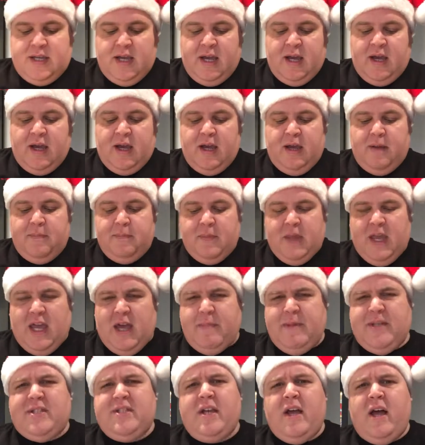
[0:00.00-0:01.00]

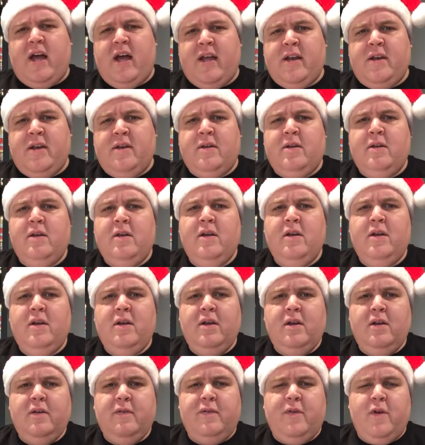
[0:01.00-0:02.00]
Eba-san
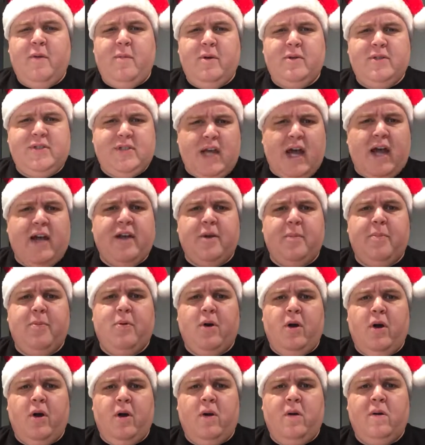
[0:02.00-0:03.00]
from Osaka
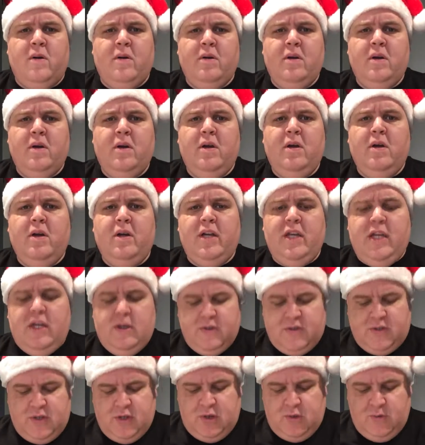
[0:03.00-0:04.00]
Pro. He
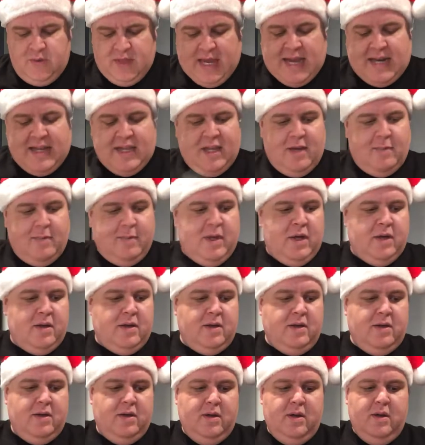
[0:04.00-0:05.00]
used to do that
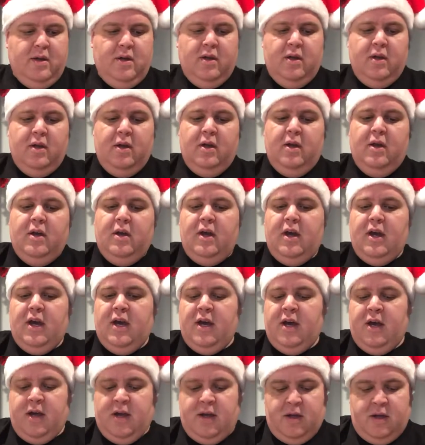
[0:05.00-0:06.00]
gimmick,
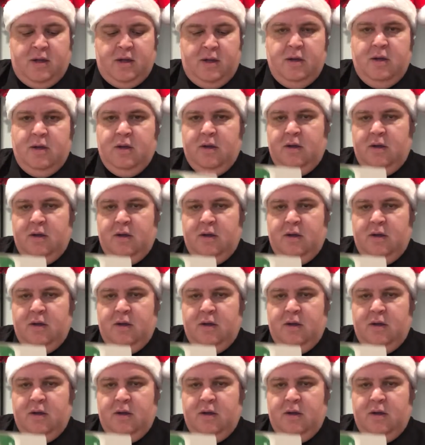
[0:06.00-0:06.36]
and